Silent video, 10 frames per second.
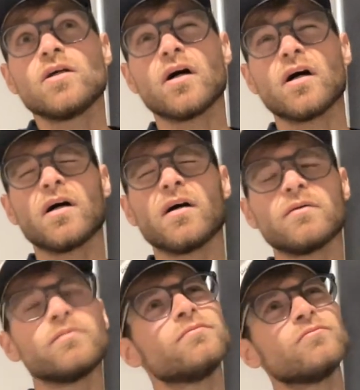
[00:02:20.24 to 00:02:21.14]

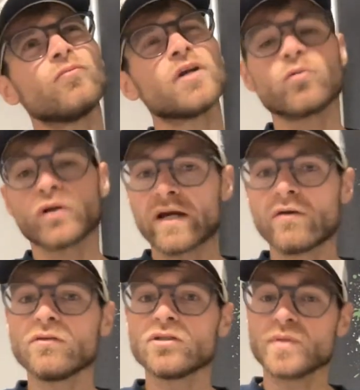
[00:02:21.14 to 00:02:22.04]
uh, running
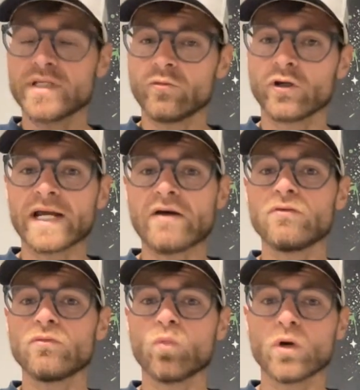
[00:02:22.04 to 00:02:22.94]
workout, speed
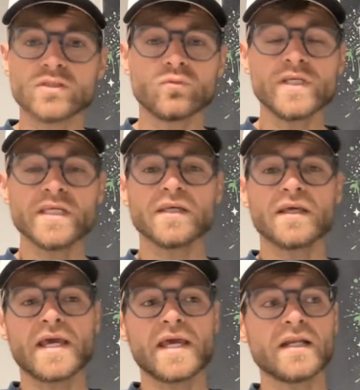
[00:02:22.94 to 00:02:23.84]
workout once a week,
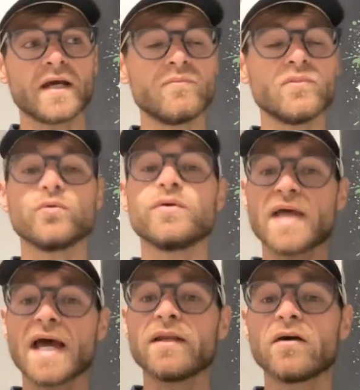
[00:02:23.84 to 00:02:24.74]
and I've been doing
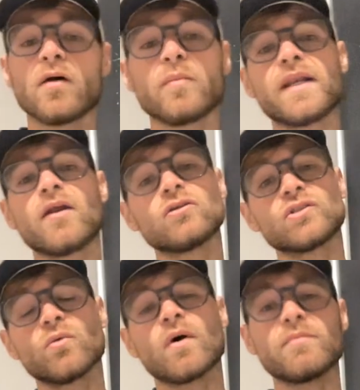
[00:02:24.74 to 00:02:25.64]
that. And
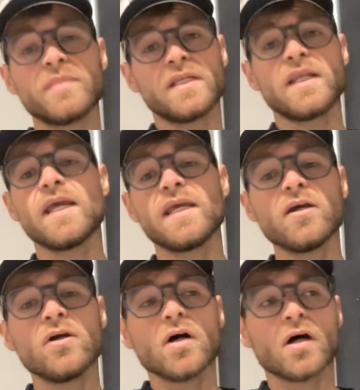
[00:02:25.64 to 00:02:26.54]
also, I'm in
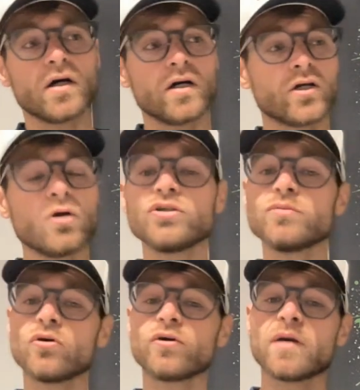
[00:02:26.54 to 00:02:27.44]
a
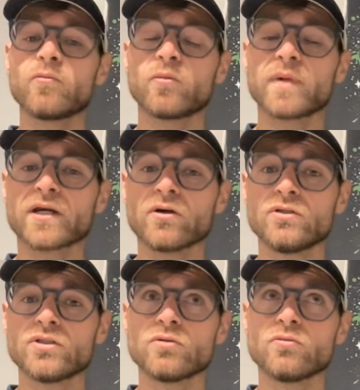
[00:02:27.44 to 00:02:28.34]
coaching program where my
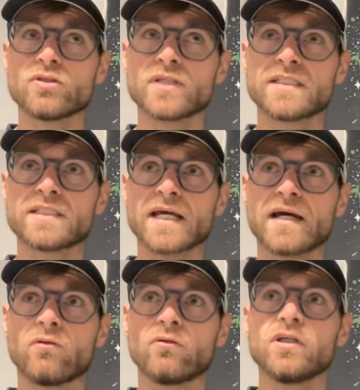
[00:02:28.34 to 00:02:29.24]
coach sets
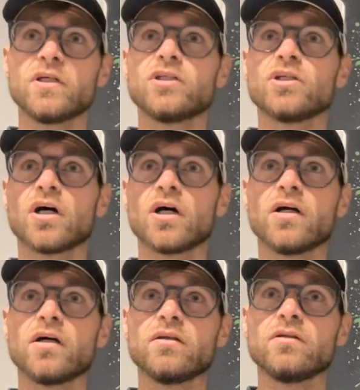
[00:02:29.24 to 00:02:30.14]
out uh,